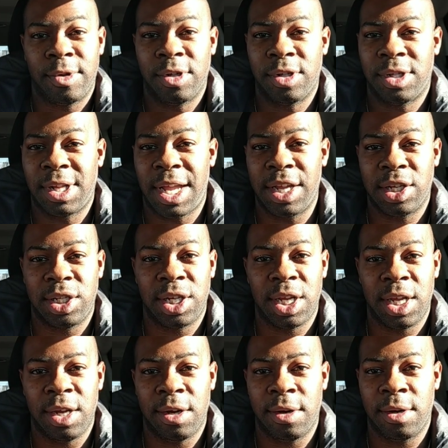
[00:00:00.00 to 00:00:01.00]
just like,
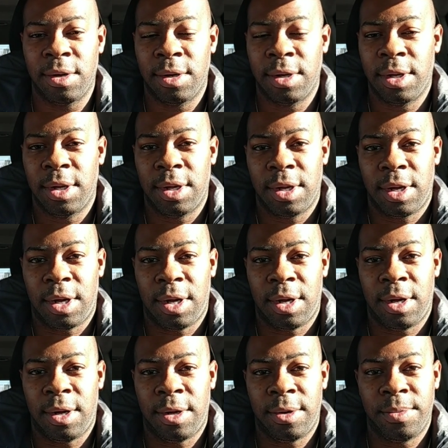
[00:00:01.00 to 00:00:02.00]
share,
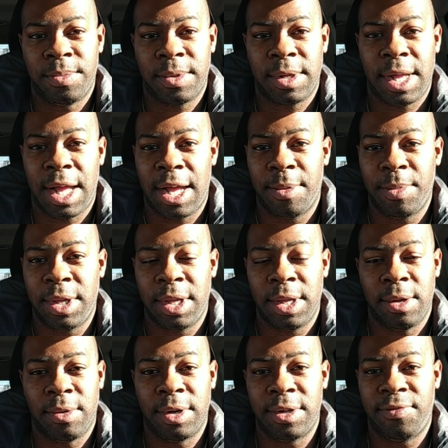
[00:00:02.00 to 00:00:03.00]

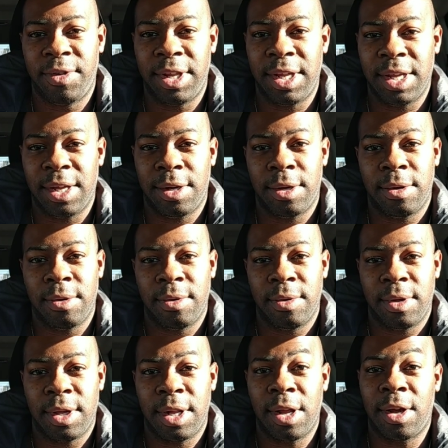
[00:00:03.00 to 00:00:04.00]
comment on the video.
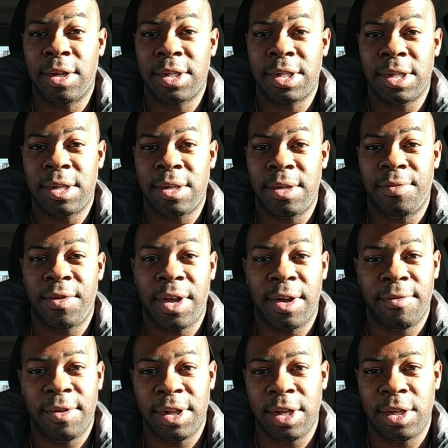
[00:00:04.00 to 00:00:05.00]
And also, if
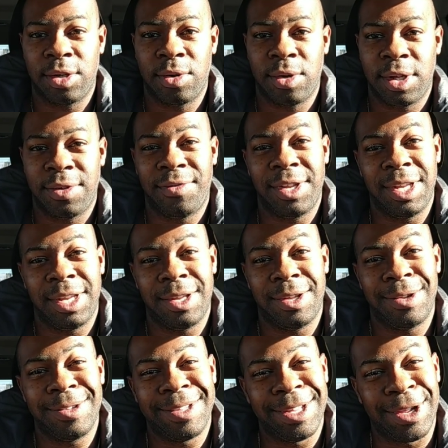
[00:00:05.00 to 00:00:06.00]
y'all really enjoyed this
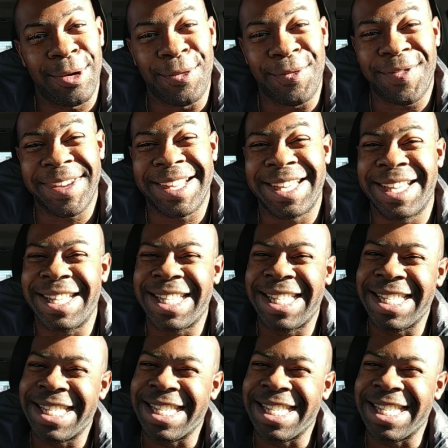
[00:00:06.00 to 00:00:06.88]
video, don't forget to